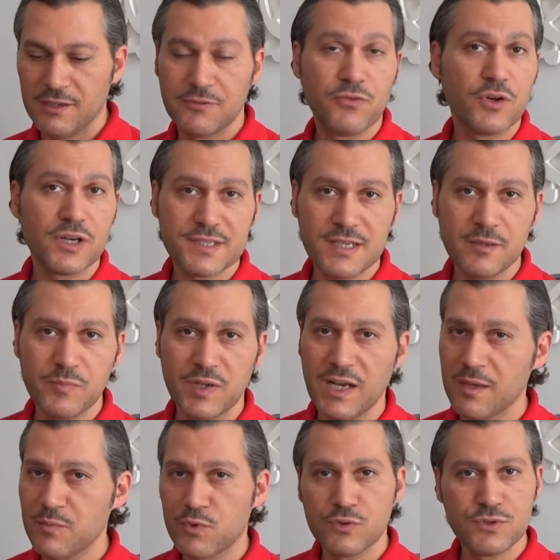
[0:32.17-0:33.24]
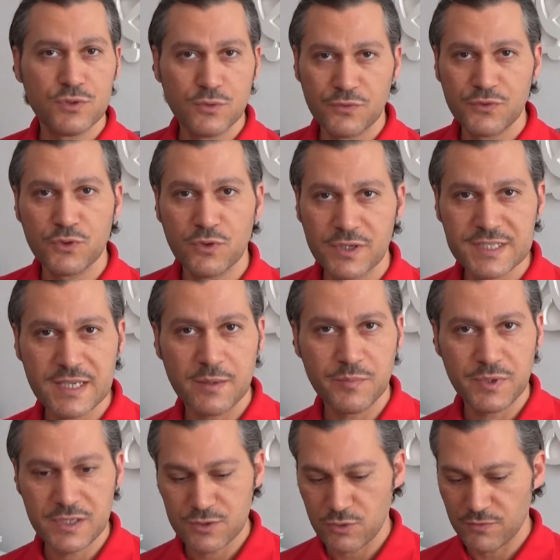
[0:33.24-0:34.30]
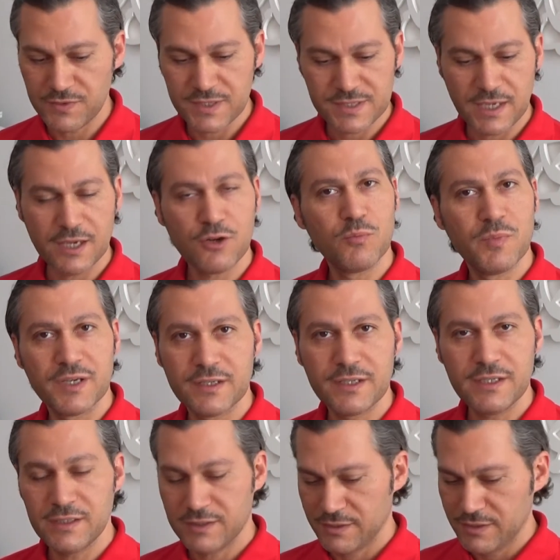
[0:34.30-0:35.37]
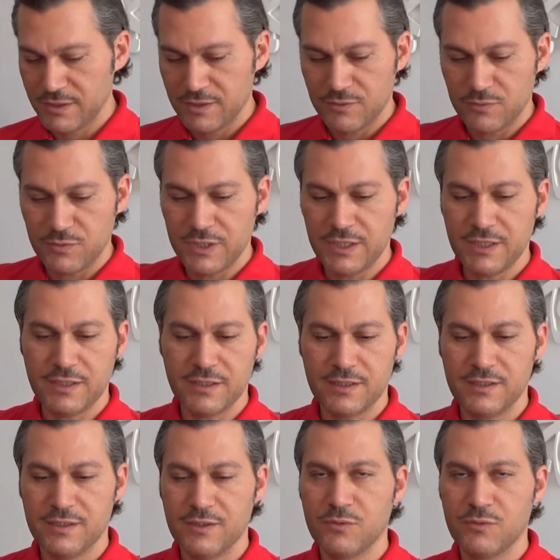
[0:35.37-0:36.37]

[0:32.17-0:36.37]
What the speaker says: For example, I brought you a few examples of this ironmongery. We